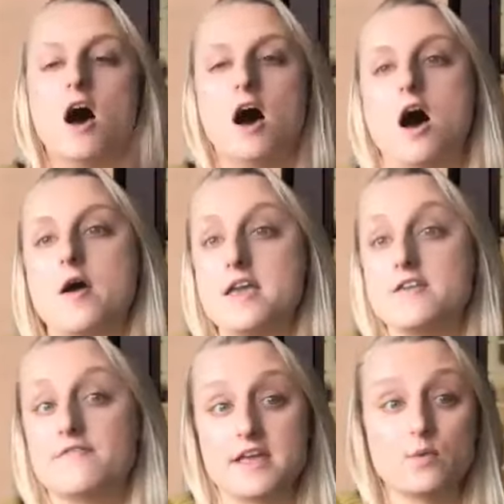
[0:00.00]
Uh,
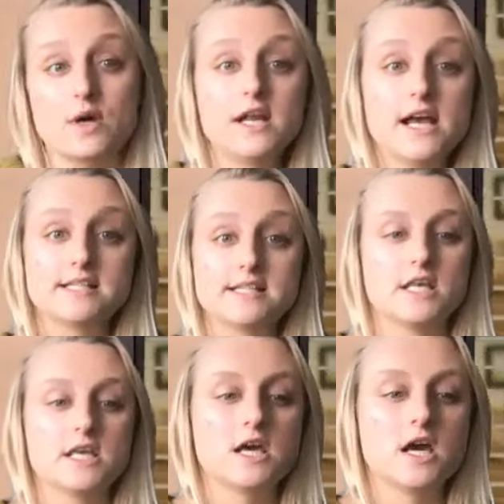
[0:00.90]
if anyone has
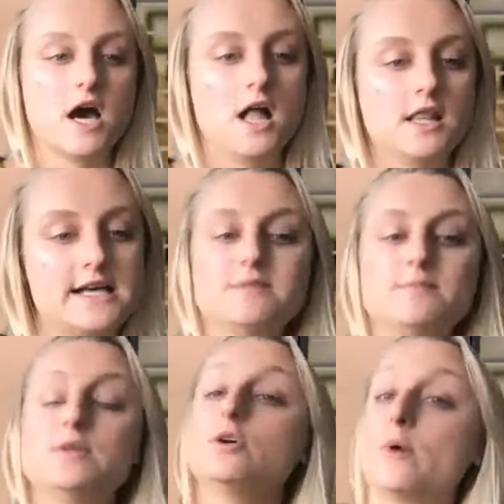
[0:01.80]
any uh, last
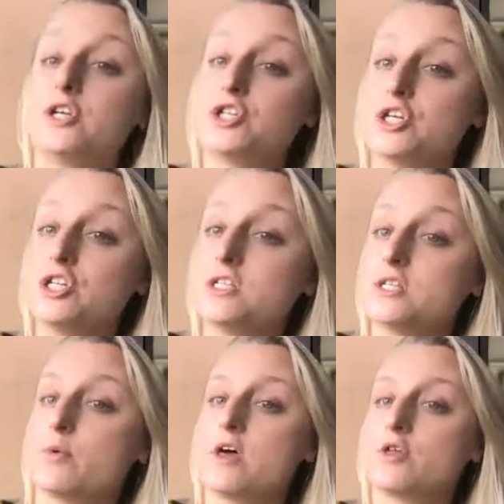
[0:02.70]
minute questions,
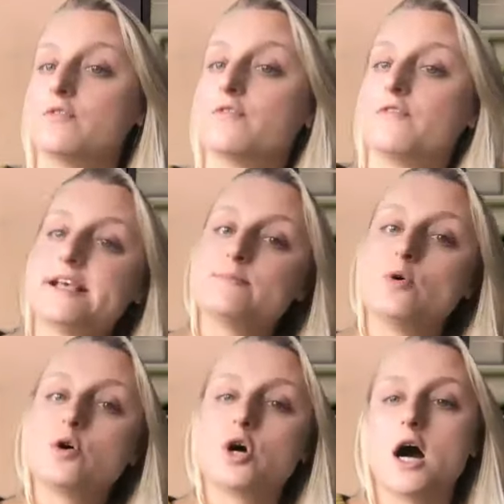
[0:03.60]
whether on
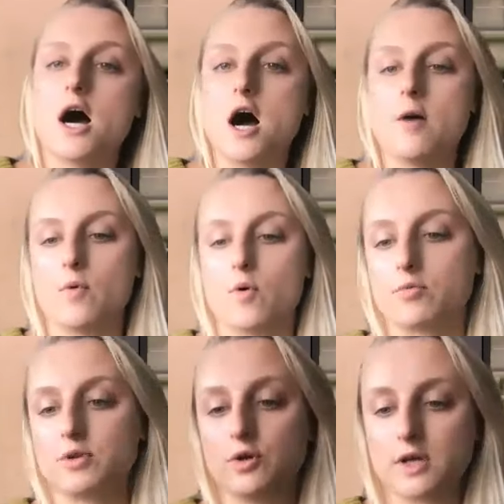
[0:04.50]
Facebook um,
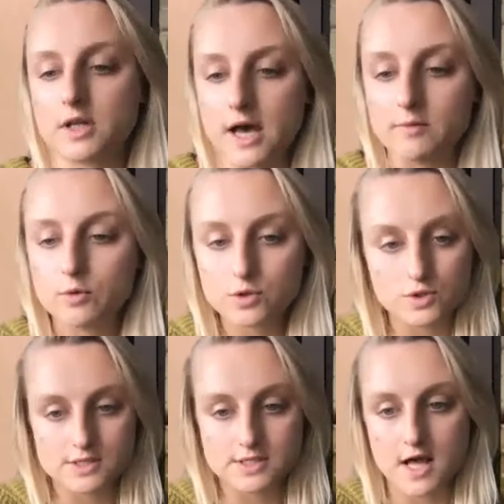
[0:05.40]
or you can unmute
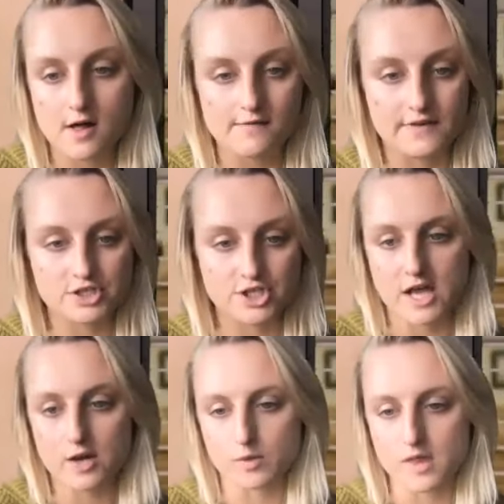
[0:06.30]
yourself and
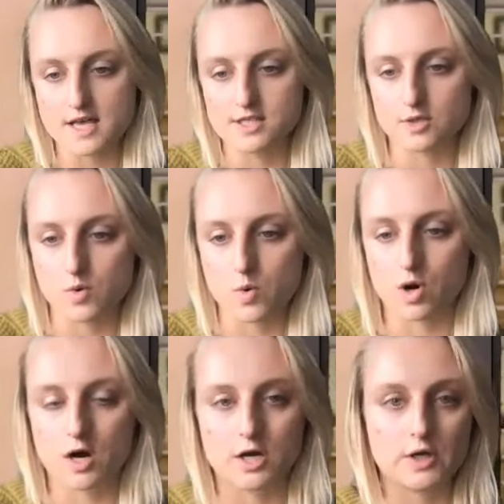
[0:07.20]
chat with us,
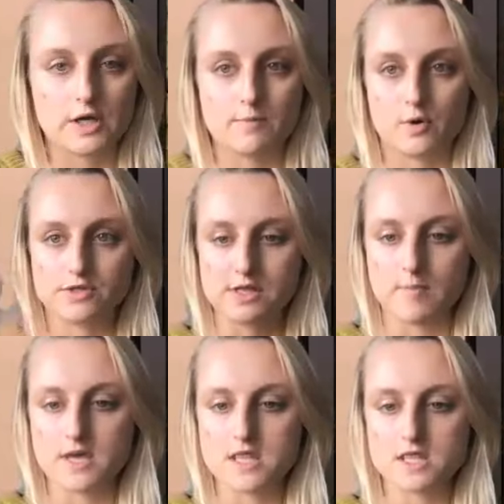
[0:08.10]
or you can post them
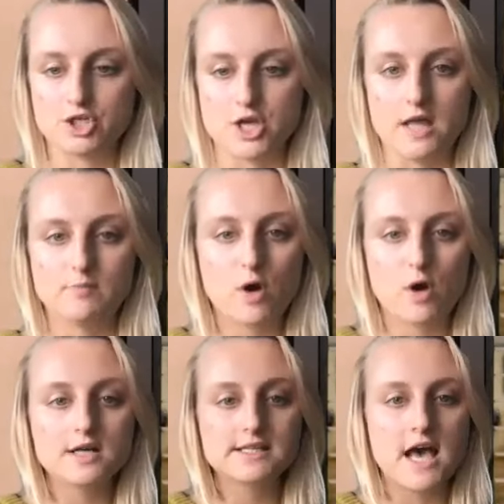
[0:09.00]
in the chat
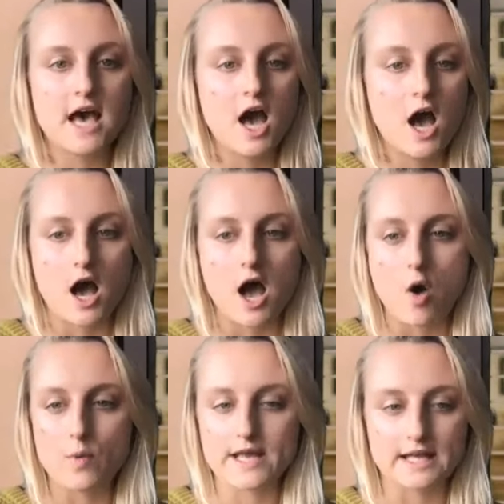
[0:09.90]
box,
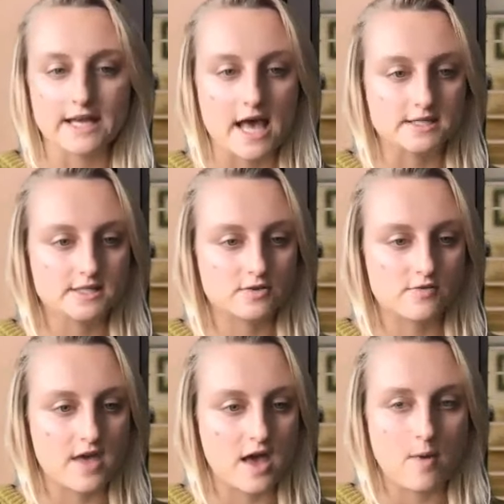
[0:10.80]
uh, we can answer
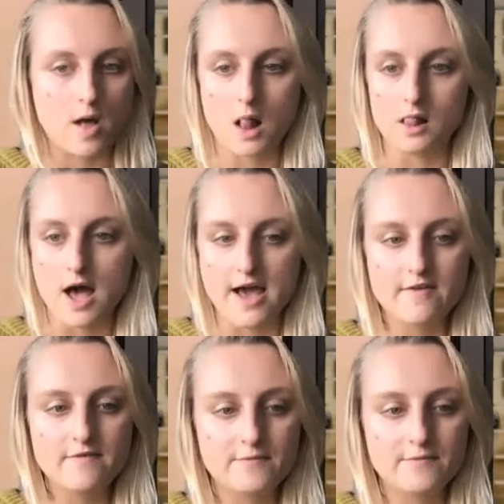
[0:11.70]
them live.